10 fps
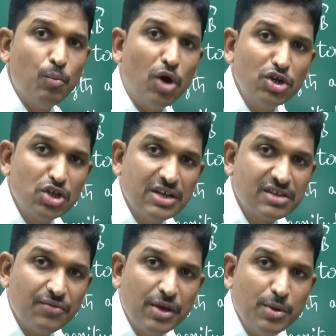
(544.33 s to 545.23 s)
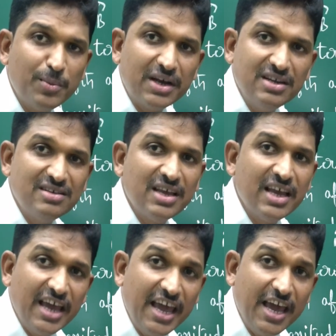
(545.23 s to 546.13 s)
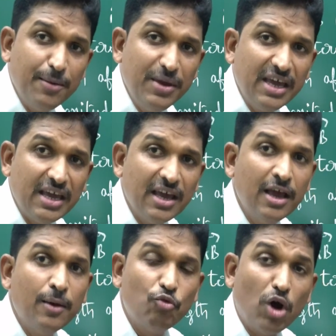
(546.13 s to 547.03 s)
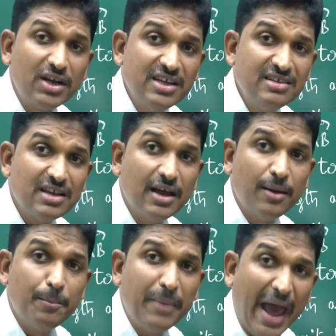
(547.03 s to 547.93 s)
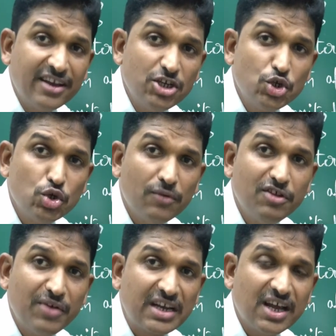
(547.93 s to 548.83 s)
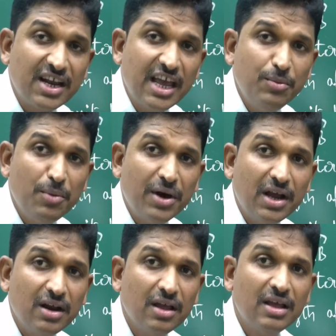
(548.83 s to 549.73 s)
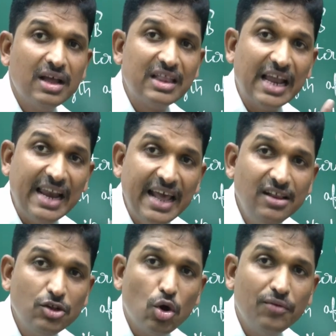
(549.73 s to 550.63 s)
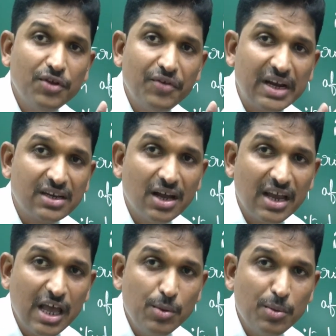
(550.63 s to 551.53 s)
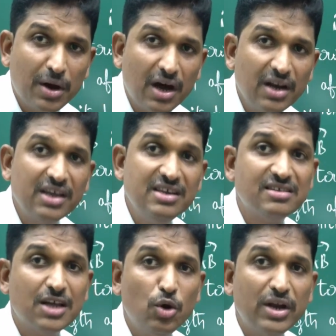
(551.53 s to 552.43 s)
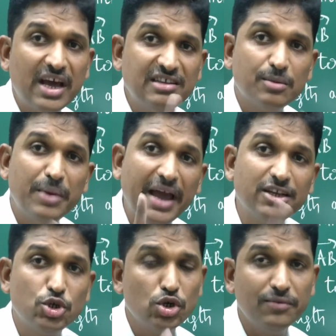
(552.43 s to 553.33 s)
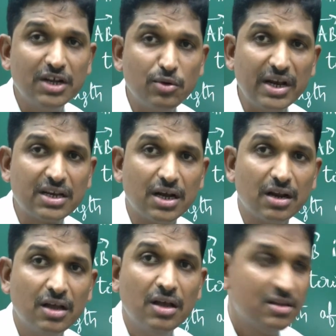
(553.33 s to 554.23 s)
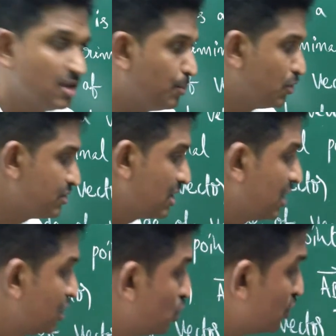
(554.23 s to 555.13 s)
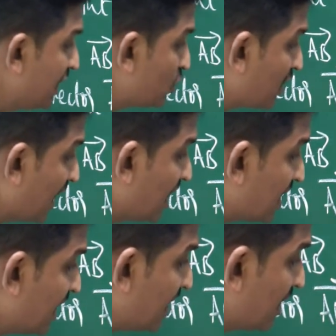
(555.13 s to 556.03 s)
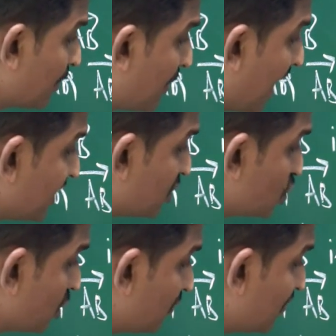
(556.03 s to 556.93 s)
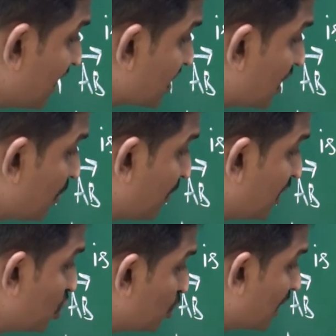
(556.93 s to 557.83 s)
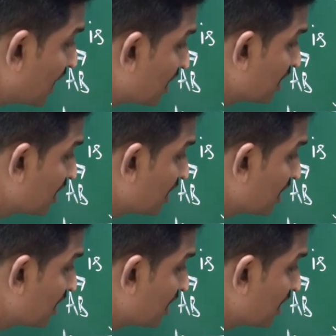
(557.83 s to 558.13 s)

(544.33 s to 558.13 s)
Modulus of AB bar is AB. What is magnitude of the vector AB bar? The length of the vector AB bar is known as magnitude of that vector. Suppose you need to calculate magnitude of the vector PQ bar.